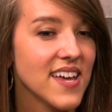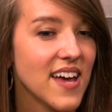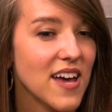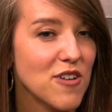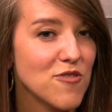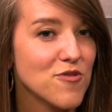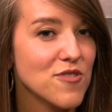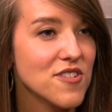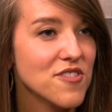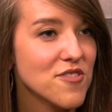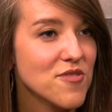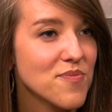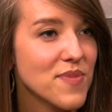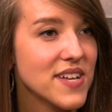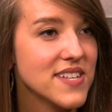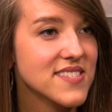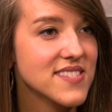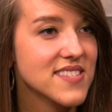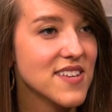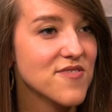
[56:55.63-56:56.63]
every other
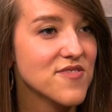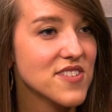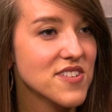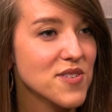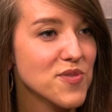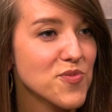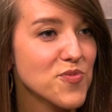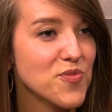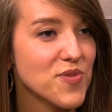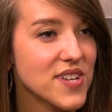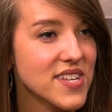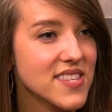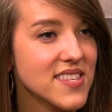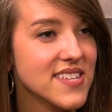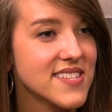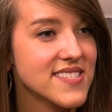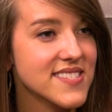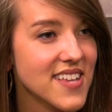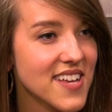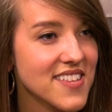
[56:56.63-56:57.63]
man's left at a really
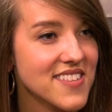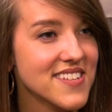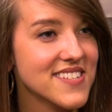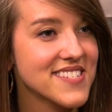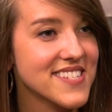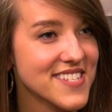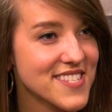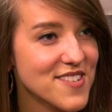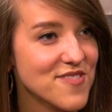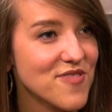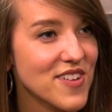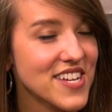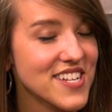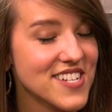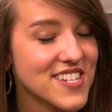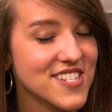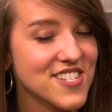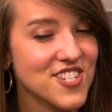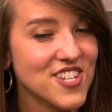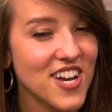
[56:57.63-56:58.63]
solid
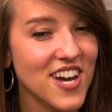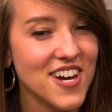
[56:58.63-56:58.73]
disadvantage.